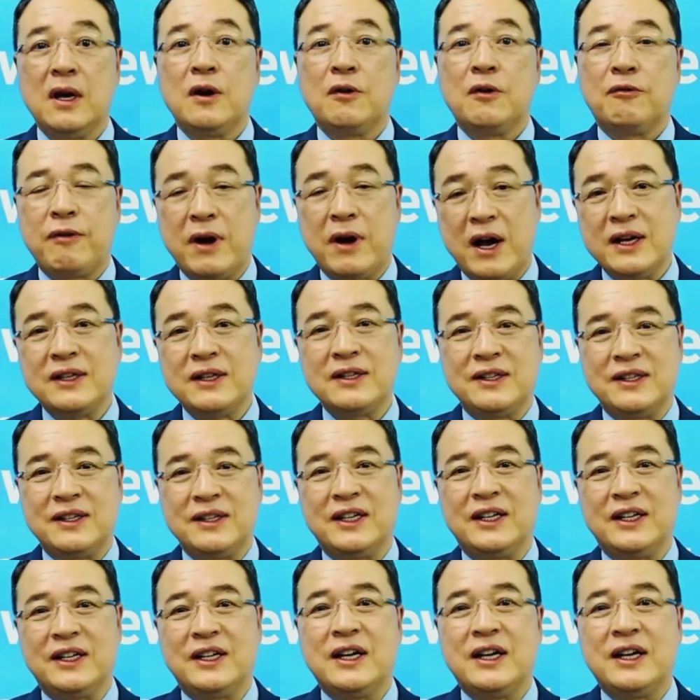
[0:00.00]

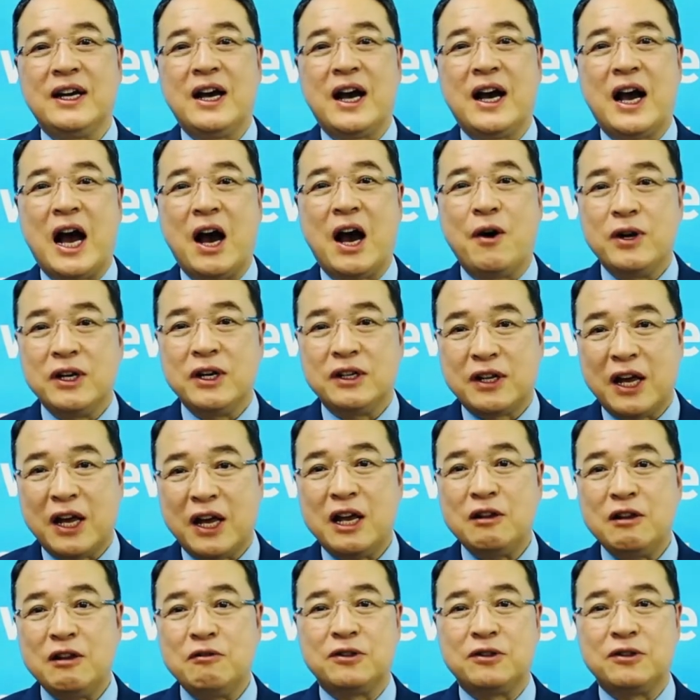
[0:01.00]
Finally, I will
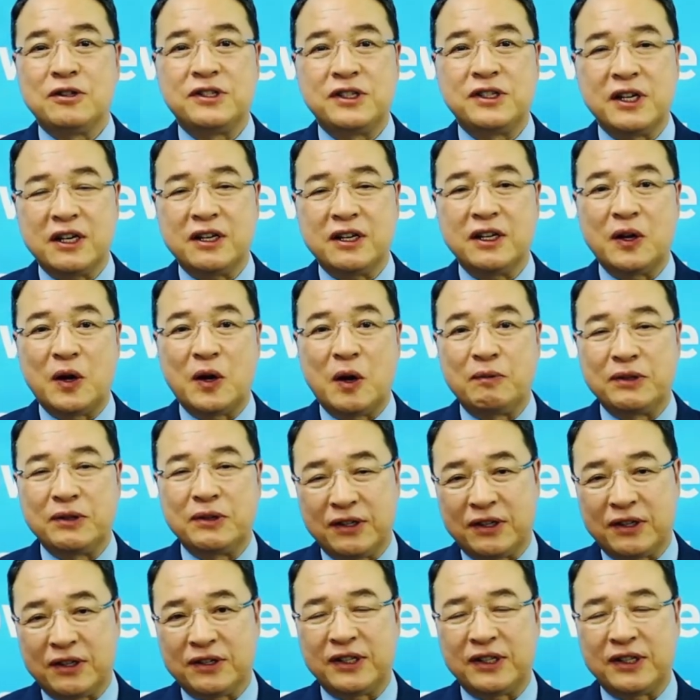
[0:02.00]
tell you the secret of
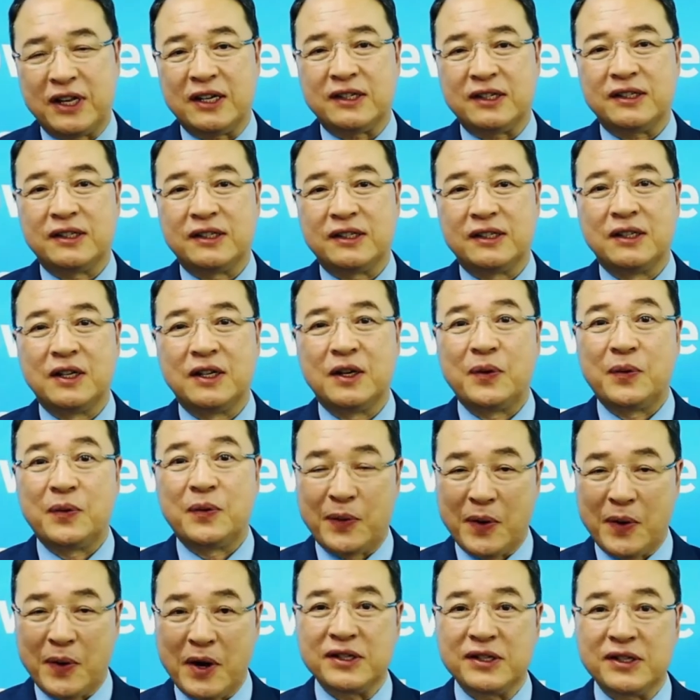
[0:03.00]
success.
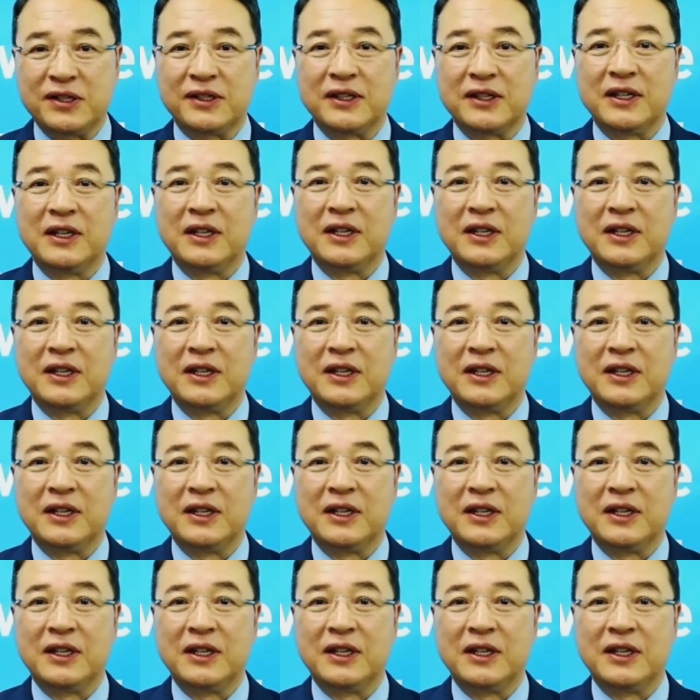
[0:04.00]
First,